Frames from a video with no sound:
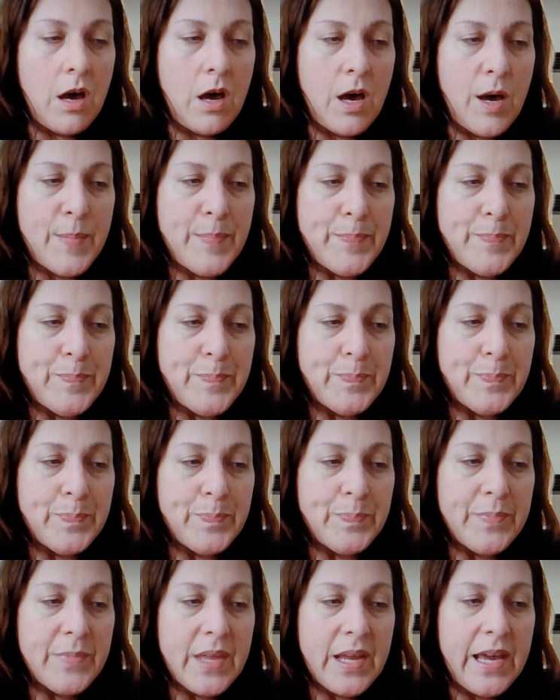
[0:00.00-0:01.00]
Um,
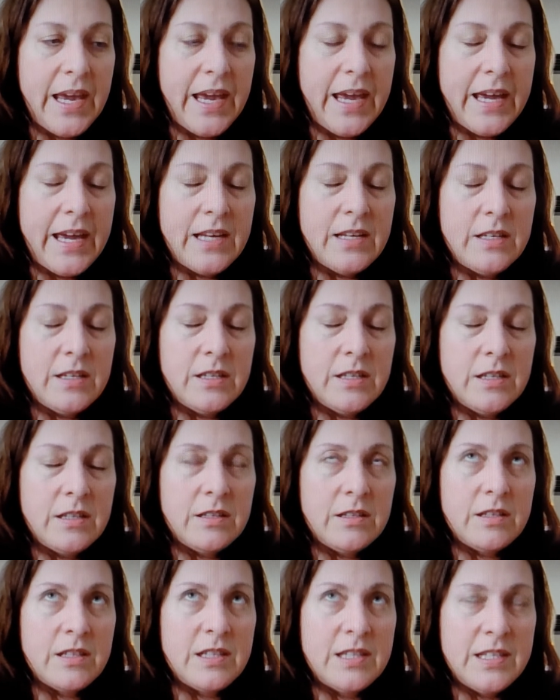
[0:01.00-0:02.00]
and
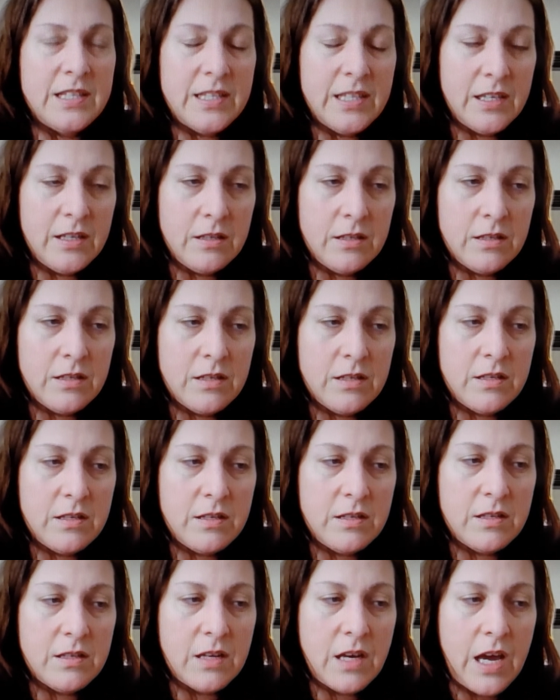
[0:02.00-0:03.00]

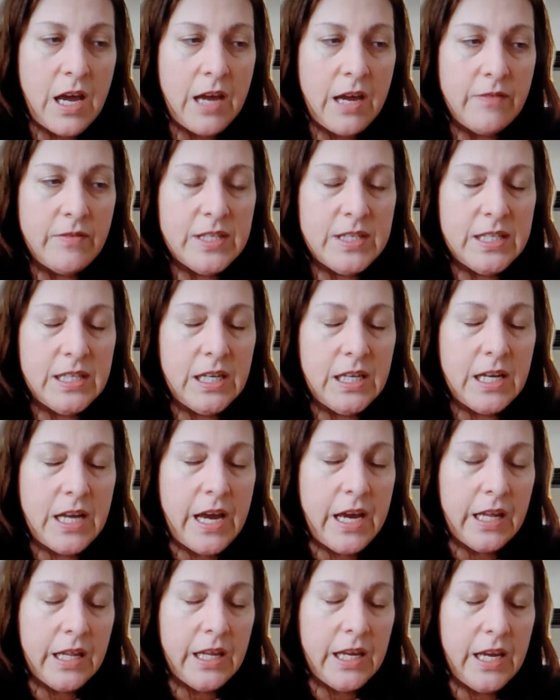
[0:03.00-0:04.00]
since I've seen
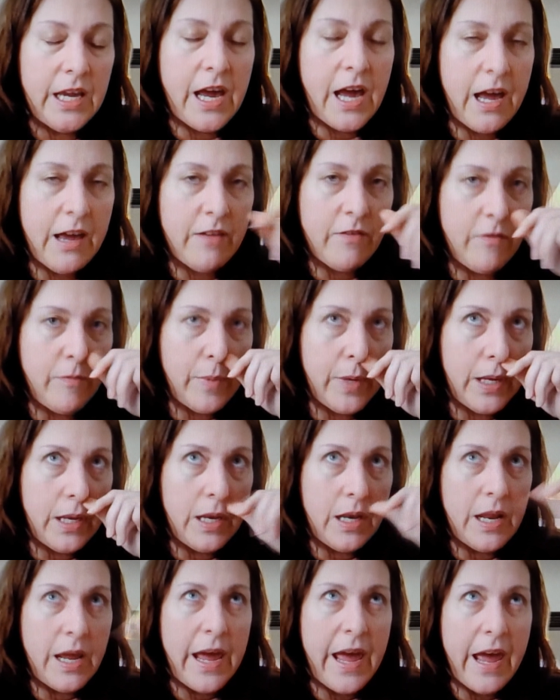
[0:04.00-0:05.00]
Ellie, I've
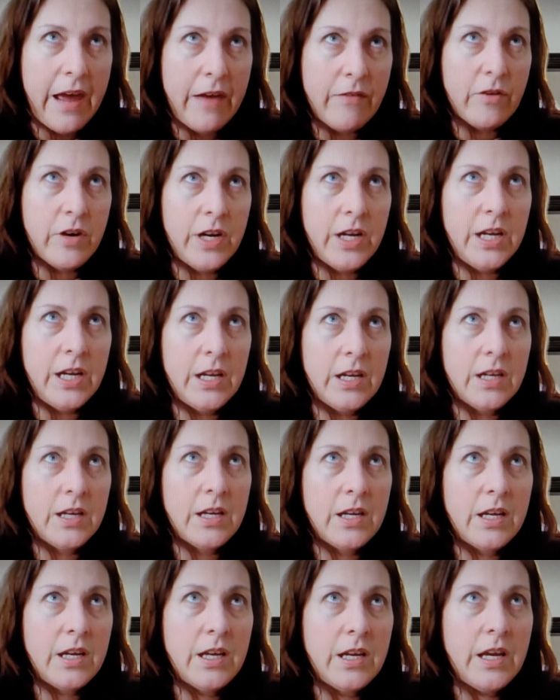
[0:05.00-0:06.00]
been every,
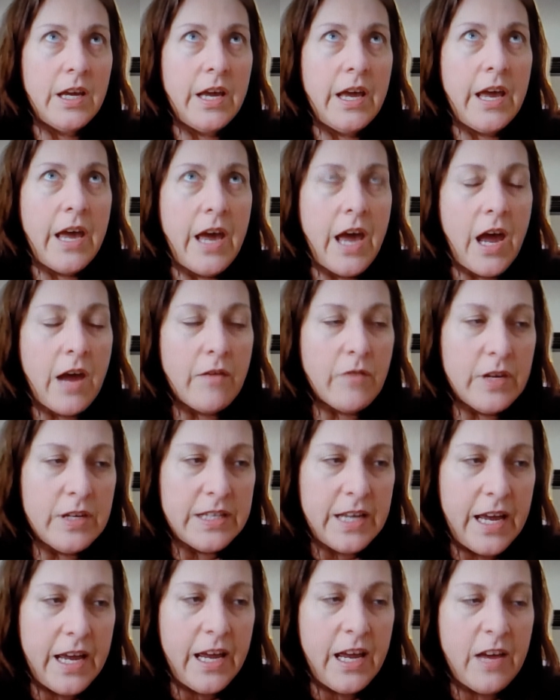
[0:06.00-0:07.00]

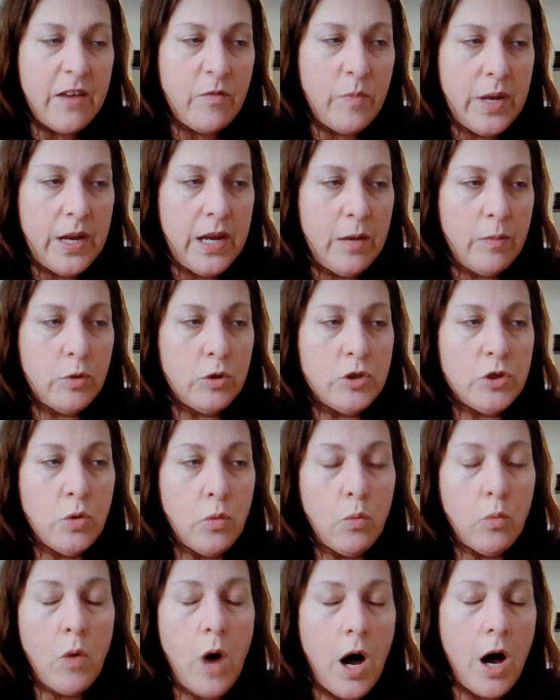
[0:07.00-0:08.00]
every day I've been able
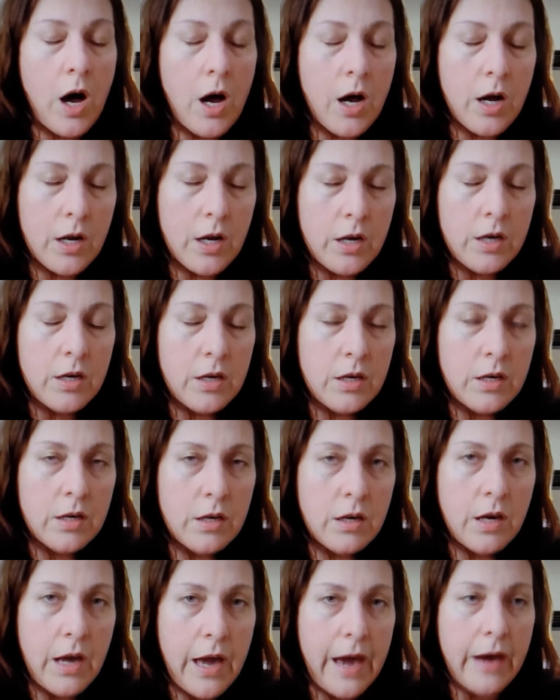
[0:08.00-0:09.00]
to walk
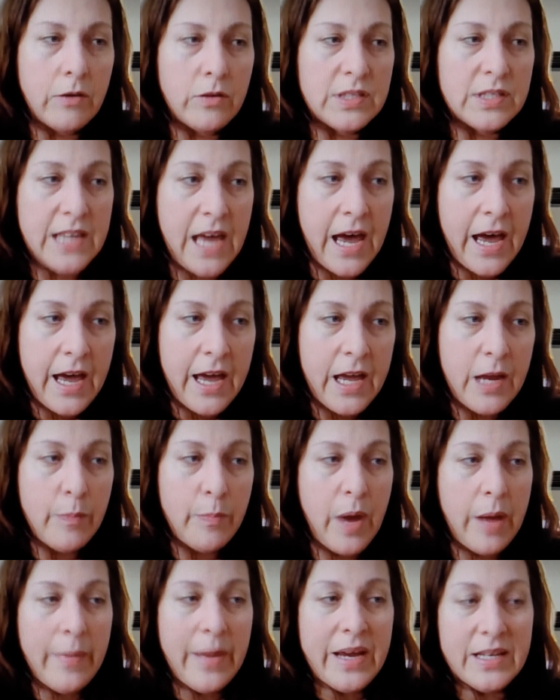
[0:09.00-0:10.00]

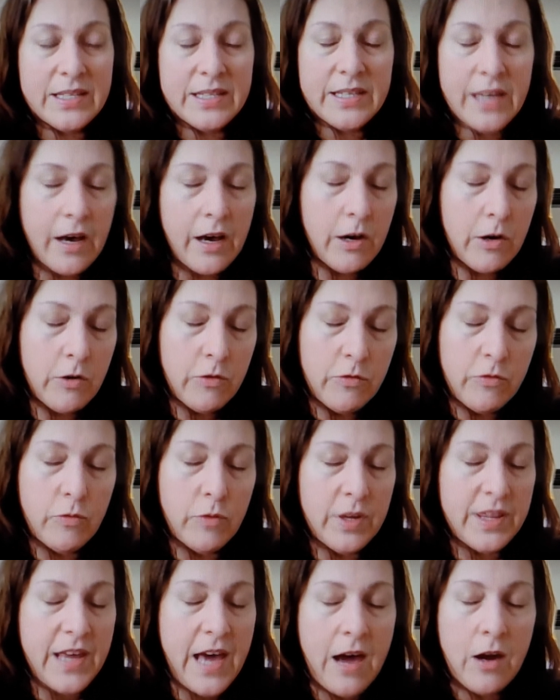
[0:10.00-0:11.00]
outside by myself
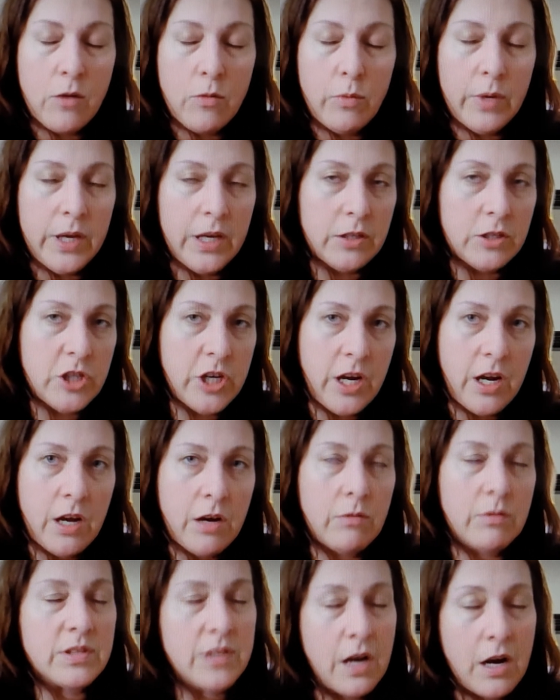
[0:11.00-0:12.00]
without a
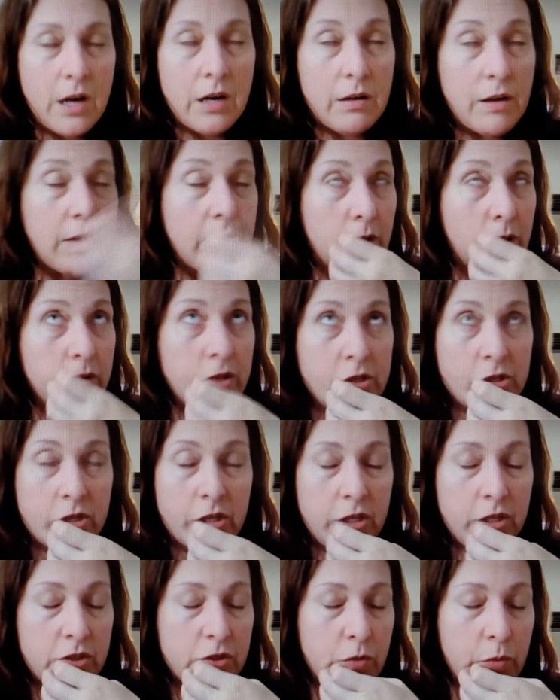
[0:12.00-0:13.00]
wheelchair. Sorry, I don't
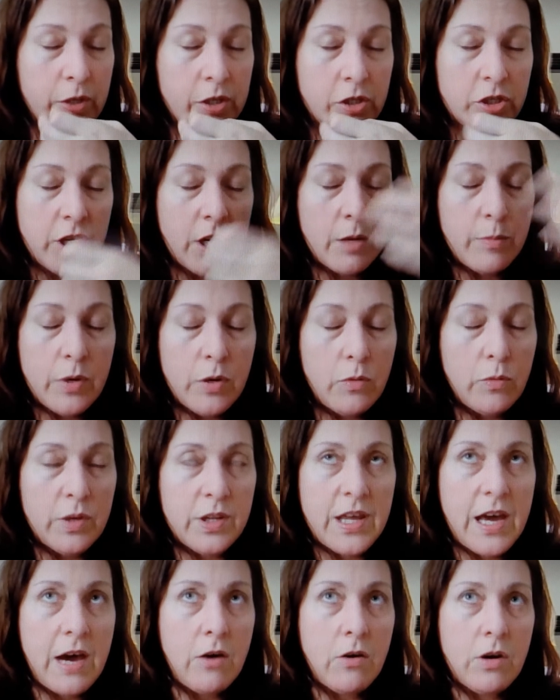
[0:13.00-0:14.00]
usually use a wheelchair, but
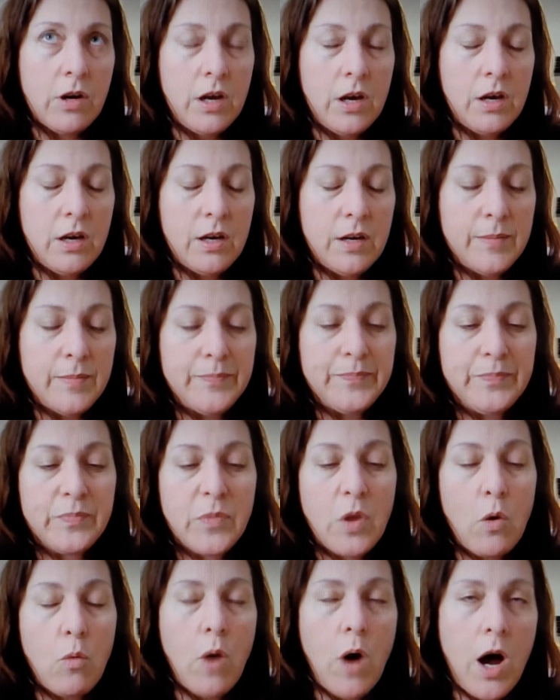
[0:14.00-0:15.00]
without a
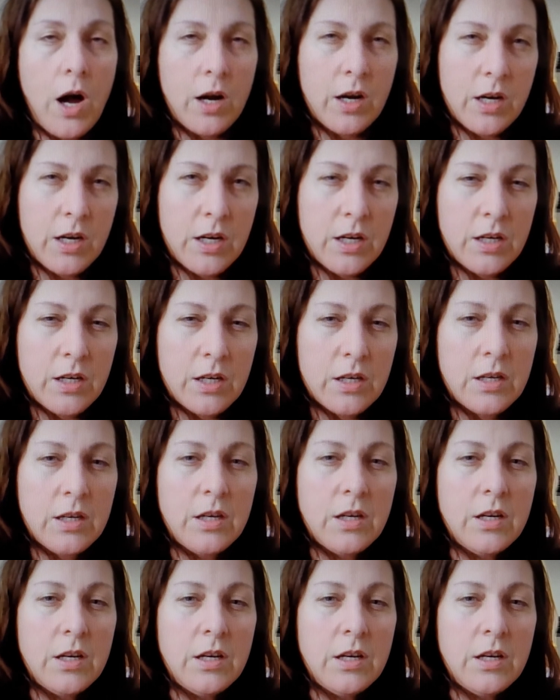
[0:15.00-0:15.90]
walker,